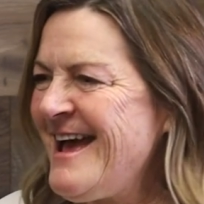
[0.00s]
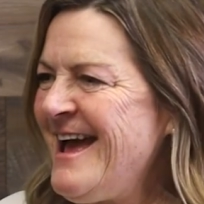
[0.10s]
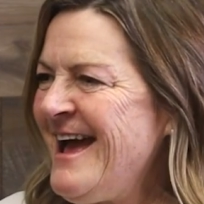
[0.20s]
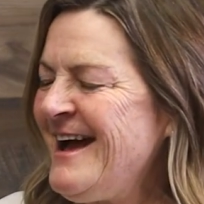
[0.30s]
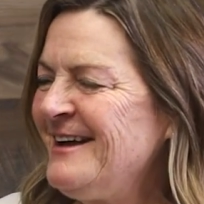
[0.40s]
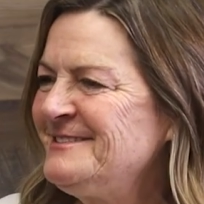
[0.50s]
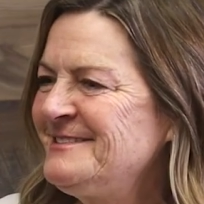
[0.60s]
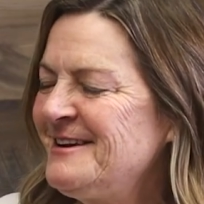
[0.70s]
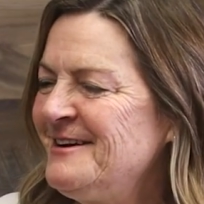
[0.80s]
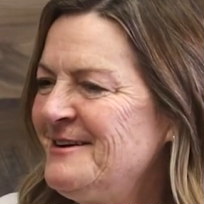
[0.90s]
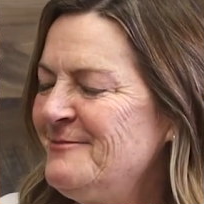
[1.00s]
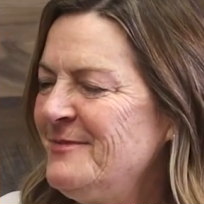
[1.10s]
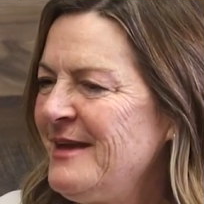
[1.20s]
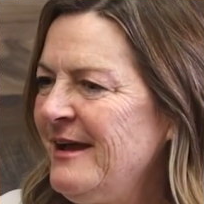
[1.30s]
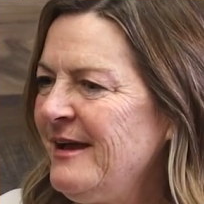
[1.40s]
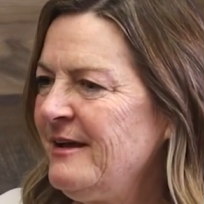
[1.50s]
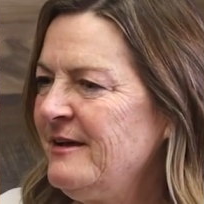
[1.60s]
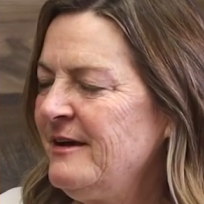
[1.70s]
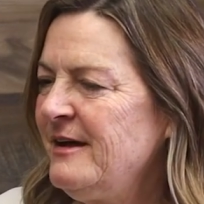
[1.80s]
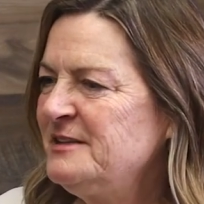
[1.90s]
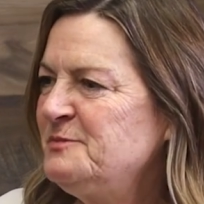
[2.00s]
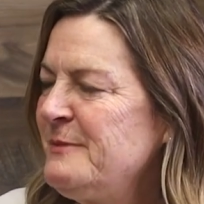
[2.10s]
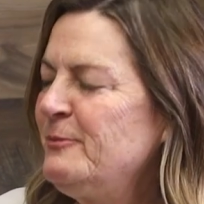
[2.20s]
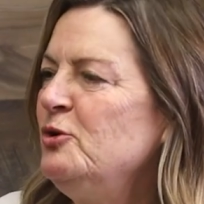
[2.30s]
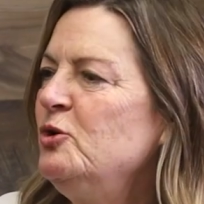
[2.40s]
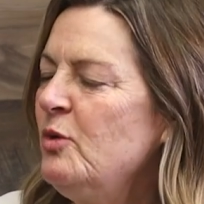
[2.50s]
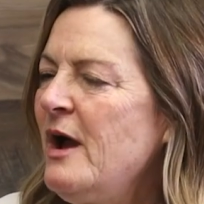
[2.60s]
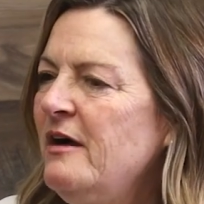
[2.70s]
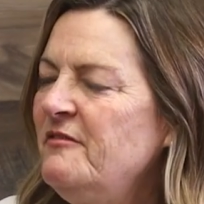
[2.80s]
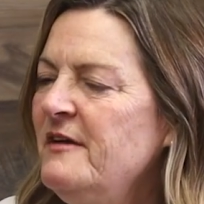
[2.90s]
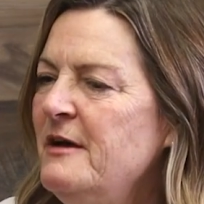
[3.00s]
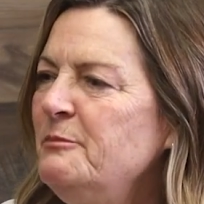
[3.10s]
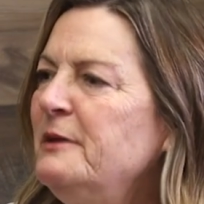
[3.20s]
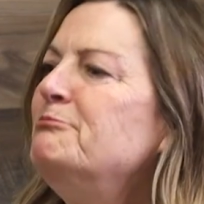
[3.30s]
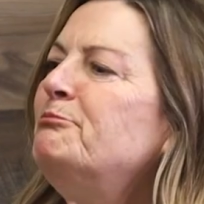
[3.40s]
as people who have been